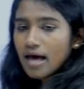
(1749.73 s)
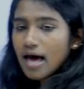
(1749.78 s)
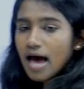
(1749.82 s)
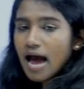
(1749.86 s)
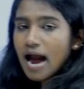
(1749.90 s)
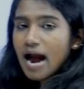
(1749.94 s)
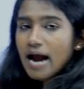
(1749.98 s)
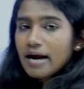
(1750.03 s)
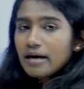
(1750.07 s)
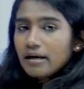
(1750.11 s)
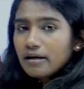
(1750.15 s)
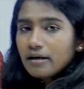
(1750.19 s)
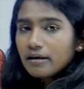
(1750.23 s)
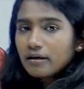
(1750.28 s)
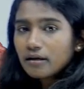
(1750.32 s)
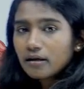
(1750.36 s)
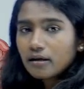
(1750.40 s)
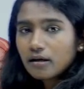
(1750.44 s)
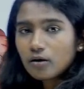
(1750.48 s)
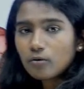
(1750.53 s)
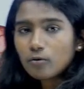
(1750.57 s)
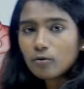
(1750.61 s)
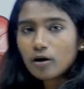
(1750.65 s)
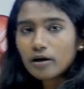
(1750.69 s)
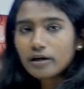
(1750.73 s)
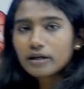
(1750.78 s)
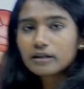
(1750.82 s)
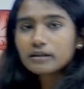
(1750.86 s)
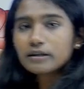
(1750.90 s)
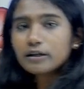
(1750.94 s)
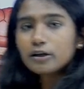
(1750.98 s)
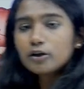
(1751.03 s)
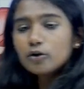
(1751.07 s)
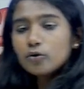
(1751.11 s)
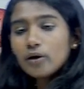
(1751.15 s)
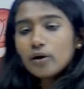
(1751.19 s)
And what is
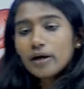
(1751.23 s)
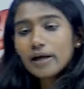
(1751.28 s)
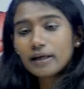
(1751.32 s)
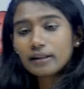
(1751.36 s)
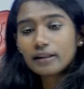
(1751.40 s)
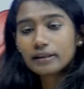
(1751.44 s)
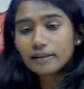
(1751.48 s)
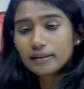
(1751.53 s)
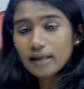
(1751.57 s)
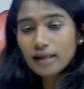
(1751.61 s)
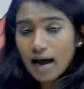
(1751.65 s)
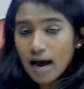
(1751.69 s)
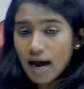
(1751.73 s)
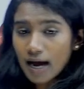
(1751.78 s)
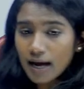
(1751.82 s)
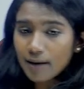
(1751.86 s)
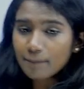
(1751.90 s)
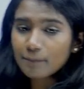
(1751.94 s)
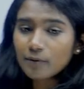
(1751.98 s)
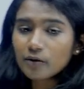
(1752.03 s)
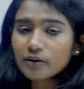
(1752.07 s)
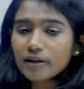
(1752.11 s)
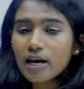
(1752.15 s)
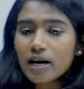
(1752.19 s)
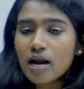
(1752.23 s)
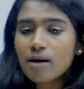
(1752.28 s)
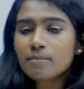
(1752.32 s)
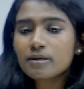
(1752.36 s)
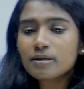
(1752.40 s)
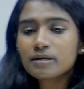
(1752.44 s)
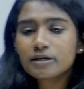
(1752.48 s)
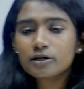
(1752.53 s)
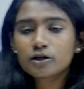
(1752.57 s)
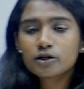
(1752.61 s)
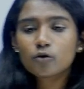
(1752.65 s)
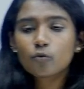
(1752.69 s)
it doing?
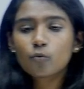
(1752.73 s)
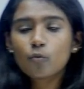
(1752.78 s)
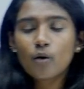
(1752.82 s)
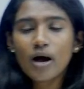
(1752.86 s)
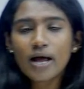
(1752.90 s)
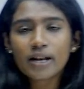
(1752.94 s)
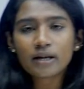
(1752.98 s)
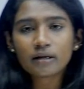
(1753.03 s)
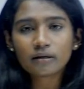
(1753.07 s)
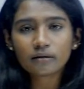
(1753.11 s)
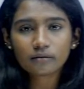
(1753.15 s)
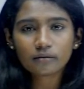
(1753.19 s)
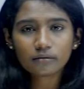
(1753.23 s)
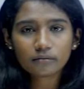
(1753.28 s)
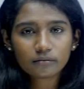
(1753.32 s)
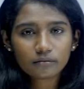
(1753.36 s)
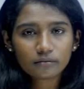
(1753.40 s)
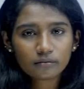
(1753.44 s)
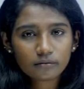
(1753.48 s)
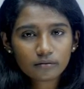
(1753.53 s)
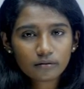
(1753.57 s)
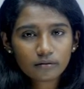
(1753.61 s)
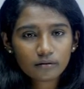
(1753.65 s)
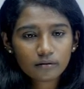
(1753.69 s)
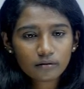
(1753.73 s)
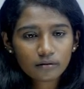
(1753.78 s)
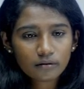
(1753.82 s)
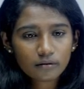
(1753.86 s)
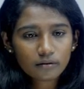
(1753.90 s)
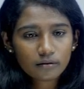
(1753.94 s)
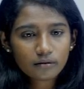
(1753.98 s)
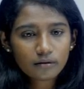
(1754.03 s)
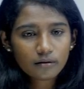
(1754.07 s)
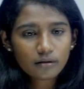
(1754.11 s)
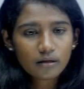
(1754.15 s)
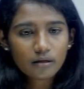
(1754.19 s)
Hypothalamus is the one
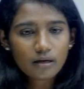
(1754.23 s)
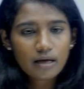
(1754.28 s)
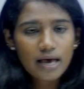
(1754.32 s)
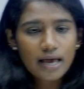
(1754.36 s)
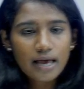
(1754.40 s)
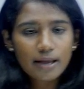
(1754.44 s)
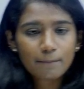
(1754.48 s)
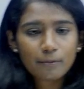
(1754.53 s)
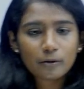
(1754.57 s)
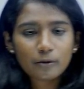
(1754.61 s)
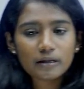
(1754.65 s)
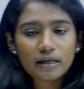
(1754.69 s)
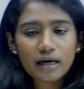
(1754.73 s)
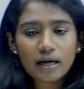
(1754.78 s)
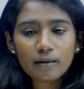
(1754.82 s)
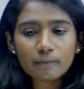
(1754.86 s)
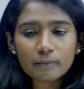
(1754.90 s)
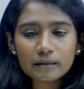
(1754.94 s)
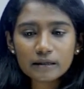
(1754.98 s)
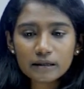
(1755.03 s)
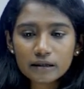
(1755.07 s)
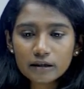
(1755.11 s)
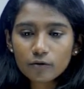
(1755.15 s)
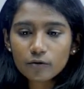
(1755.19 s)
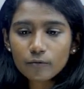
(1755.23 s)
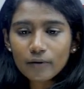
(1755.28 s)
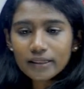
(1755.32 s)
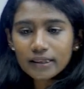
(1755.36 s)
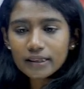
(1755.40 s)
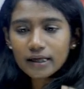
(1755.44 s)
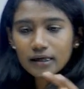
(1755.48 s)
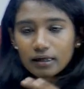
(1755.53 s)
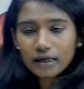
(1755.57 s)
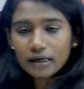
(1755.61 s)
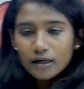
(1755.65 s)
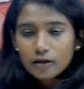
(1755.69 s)

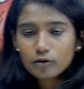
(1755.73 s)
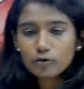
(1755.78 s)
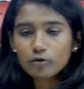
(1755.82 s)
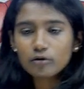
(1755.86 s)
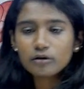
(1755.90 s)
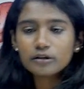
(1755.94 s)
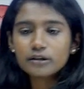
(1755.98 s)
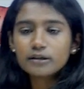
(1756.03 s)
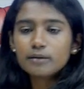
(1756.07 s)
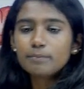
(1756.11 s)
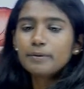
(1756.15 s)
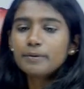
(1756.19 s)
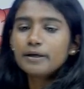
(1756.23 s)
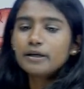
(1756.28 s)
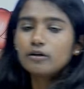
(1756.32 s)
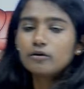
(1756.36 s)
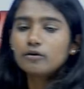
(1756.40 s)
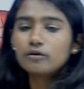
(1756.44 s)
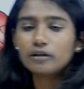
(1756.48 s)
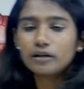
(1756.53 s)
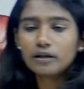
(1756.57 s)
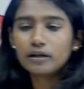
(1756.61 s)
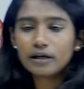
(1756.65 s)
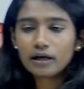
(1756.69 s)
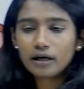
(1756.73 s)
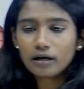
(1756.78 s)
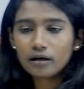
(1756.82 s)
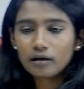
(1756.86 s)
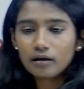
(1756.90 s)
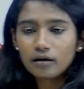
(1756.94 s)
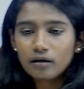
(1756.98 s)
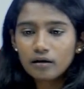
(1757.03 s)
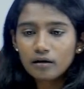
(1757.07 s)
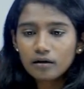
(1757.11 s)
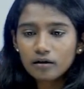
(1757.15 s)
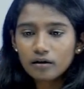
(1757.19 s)
that controls the pituitary,
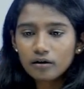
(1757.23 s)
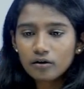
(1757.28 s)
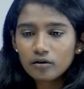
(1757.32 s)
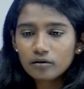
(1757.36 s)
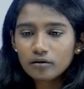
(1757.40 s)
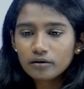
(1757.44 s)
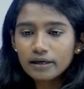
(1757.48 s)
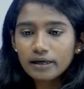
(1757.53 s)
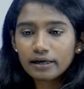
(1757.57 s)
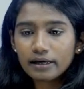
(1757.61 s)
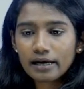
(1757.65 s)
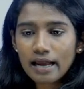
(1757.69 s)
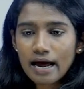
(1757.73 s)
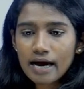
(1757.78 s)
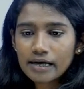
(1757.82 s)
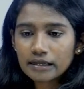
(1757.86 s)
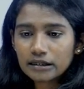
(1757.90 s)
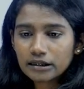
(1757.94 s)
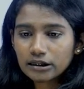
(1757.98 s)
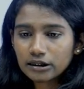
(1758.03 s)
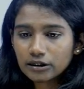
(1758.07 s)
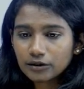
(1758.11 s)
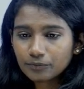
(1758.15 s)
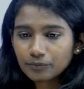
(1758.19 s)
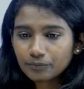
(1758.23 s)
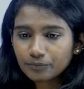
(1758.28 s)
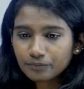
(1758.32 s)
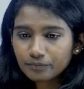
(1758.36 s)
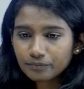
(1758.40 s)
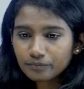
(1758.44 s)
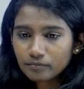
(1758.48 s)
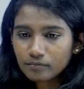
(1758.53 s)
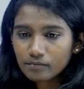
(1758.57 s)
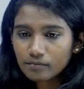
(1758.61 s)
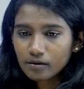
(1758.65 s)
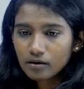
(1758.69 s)
the glands.
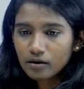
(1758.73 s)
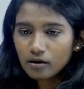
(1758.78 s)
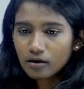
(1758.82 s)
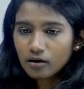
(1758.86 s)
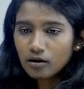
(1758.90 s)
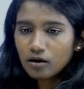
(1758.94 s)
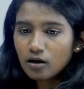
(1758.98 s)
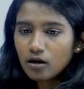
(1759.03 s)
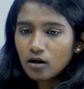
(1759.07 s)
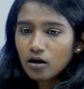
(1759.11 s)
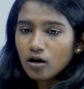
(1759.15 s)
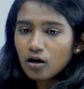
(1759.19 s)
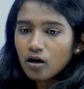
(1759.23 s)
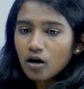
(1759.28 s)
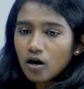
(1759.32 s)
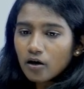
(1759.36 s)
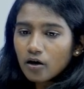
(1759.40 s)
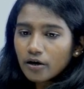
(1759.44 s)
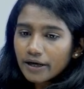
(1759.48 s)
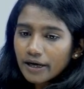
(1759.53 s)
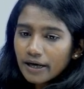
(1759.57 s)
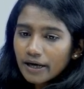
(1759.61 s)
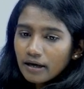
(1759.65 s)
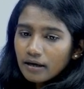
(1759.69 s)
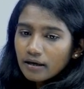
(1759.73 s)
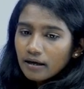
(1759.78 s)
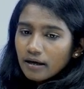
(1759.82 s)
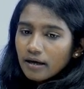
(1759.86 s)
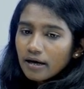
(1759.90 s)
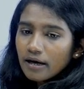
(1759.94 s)
Okay.